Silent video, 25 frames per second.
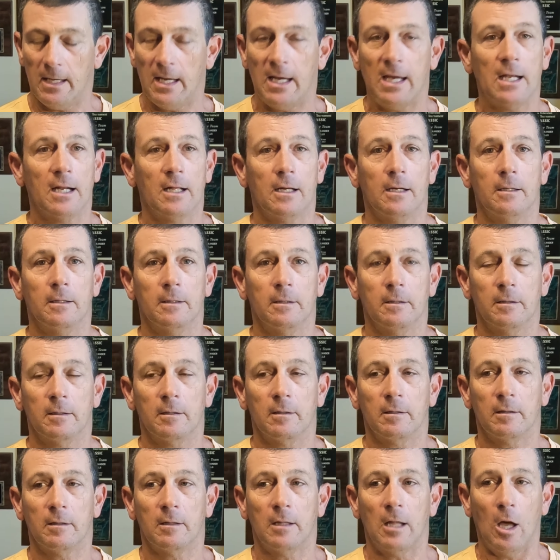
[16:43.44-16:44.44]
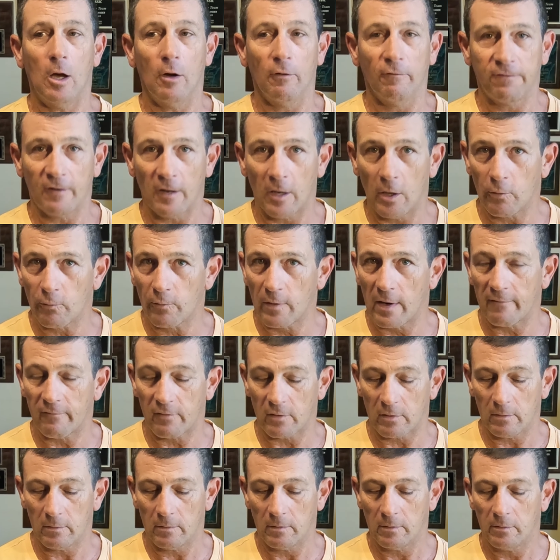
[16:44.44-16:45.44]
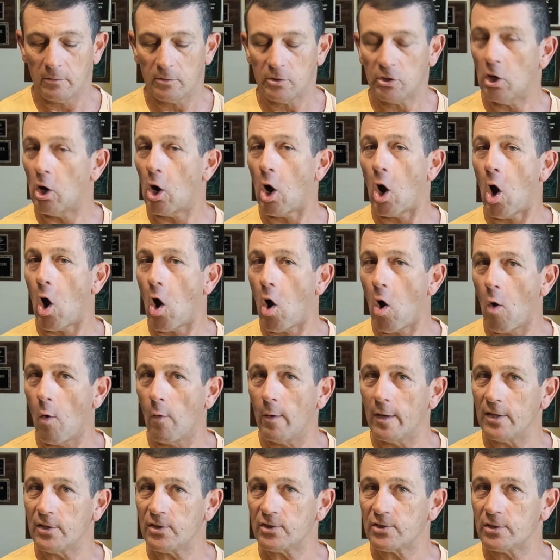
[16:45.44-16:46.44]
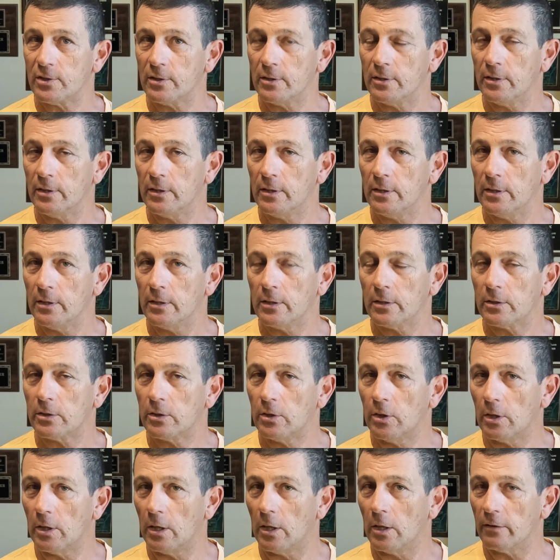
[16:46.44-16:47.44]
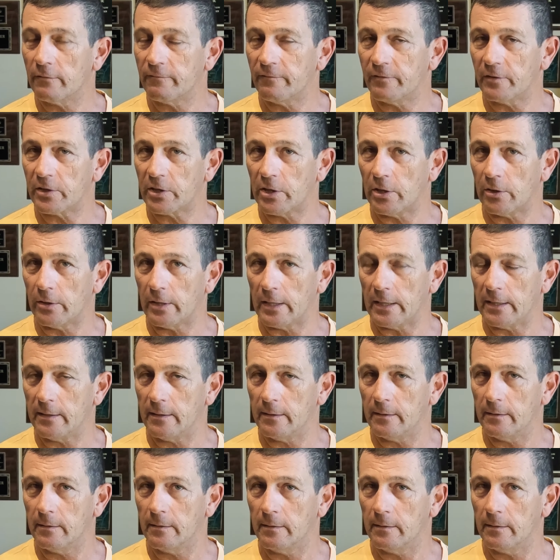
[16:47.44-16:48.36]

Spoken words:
In a low flow river, you're always going to look for current.